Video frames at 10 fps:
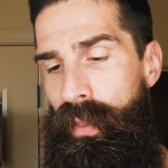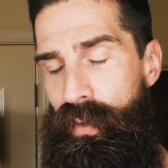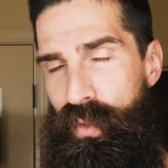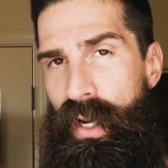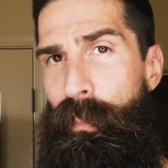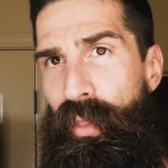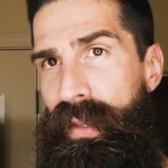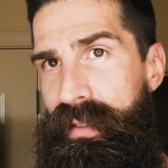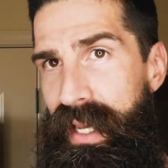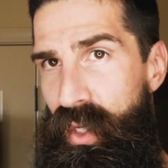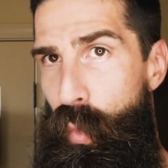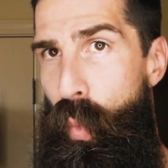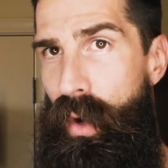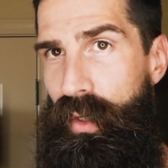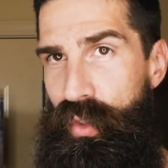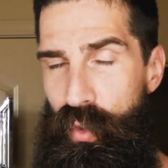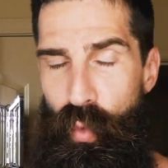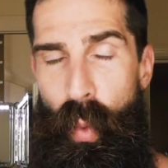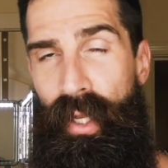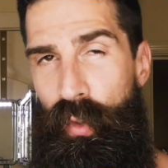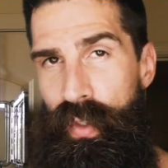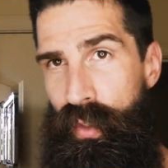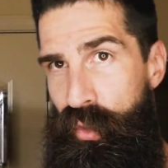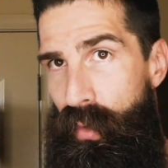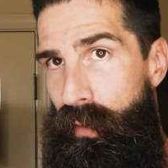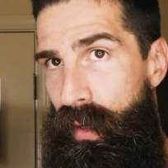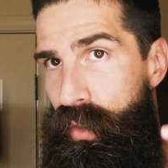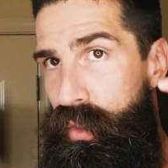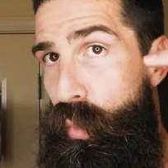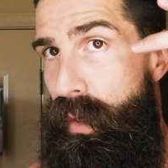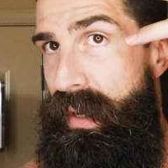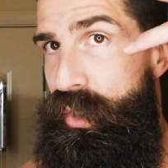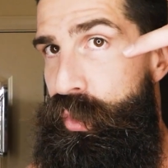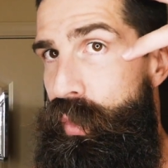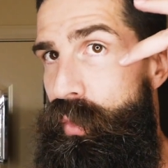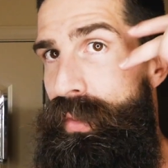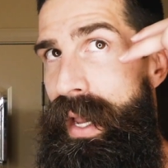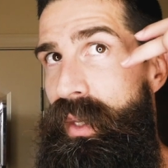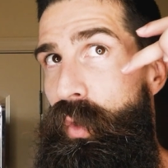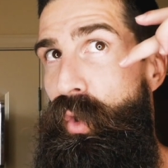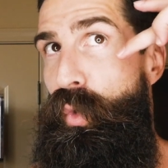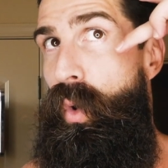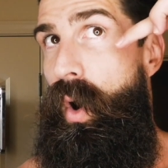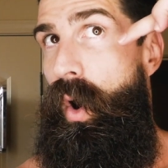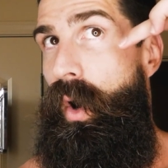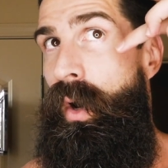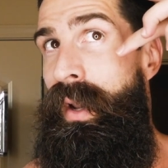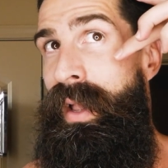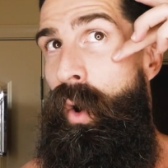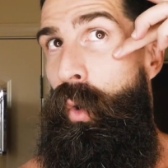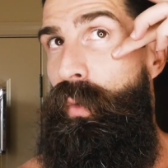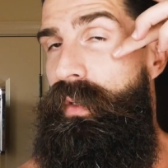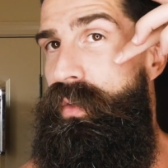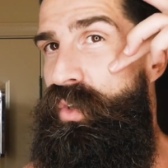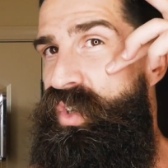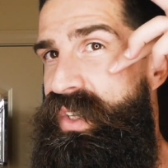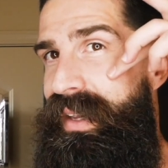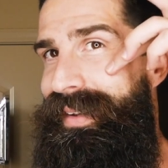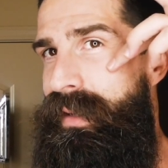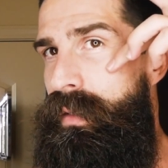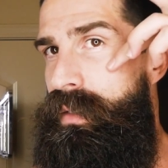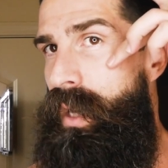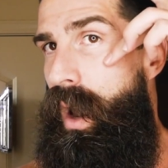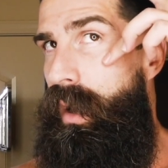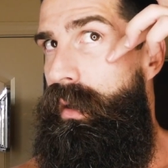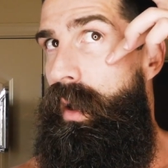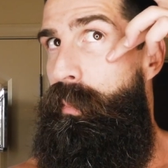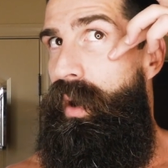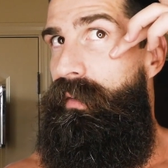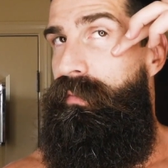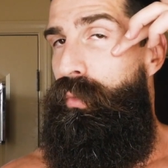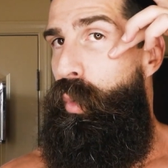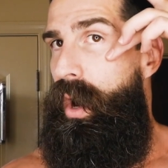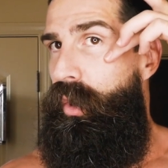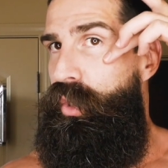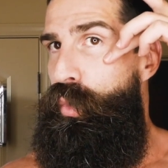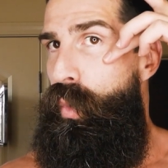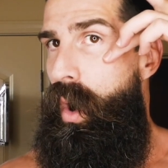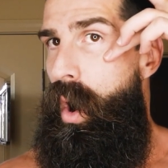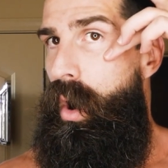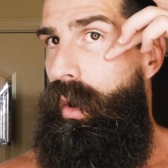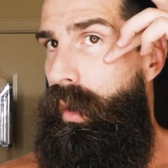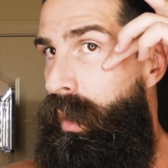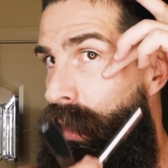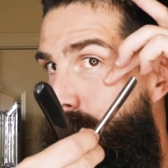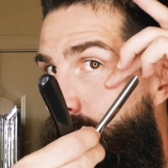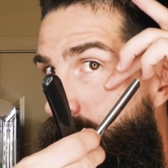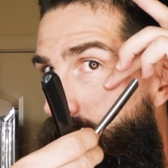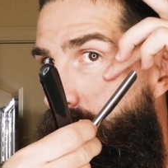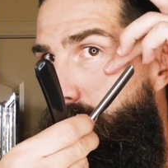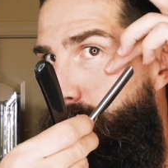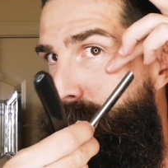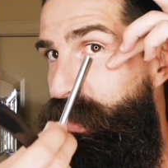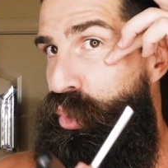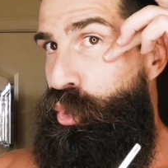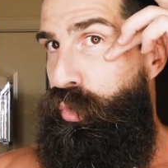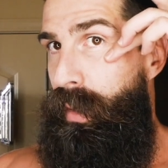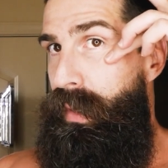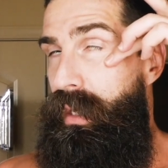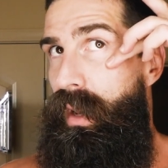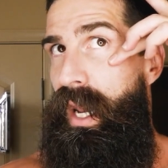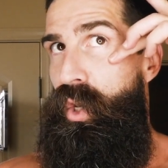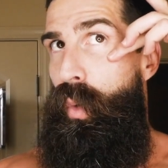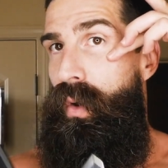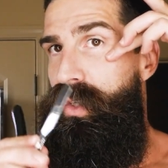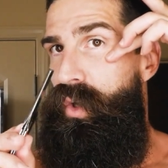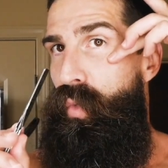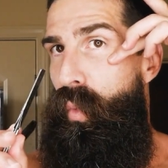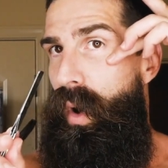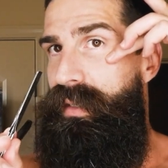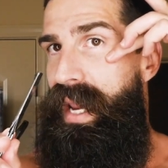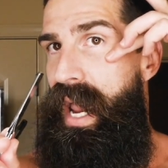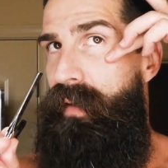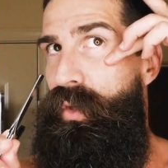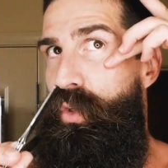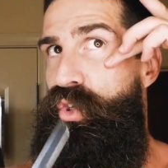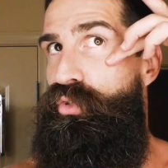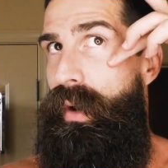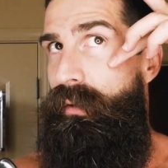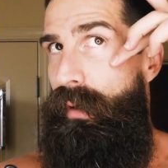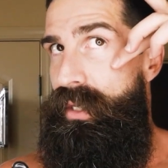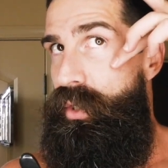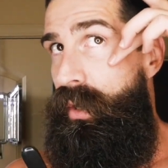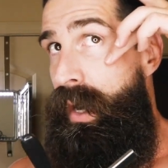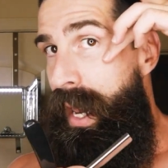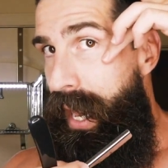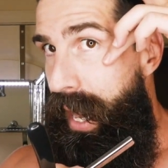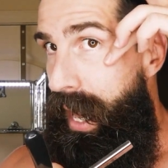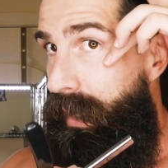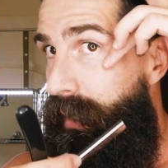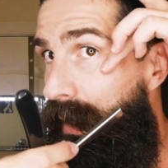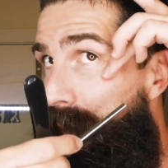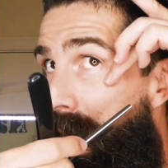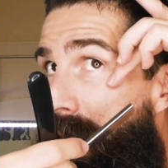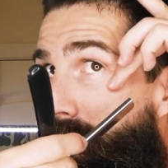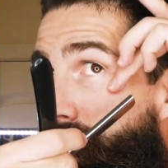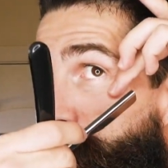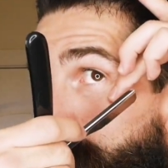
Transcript: there's a couple things that you wanna do when using a straight razor. You wanna make sure that you are holding your skin taut above where you are um, trimming, and you also want to have your straight razor at an angle.